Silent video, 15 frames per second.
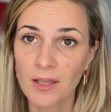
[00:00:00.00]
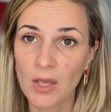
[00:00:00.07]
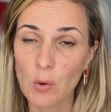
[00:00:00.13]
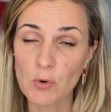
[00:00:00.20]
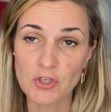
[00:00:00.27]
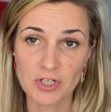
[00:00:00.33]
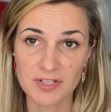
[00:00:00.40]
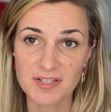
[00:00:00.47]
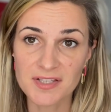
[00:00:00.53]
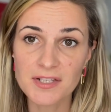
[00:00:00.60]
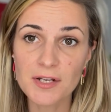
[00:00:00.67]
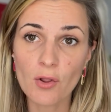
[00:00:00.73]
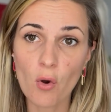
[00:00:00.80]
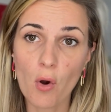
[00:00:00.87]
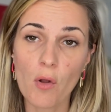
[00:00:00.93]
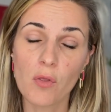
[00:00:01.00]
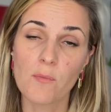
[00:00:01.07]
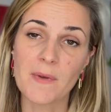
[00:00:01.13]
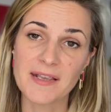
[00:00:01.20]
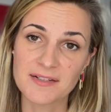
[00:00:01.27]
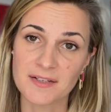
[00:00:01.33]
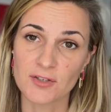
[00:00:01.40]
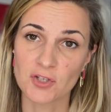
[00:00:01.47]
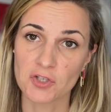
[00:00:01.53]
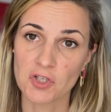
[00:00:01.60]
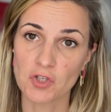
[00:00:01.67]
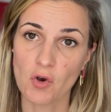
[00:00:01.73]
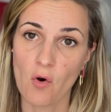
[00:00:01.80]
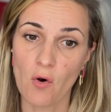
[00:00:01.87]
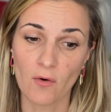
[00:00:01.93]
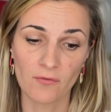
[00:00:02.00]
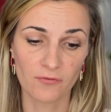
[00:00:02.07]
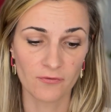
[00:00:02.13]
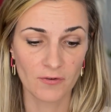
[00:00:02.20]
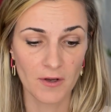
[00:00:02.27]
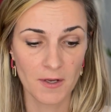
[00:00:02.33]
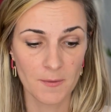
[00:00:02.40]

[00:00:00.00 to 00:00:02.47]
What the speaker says: which are still old messages of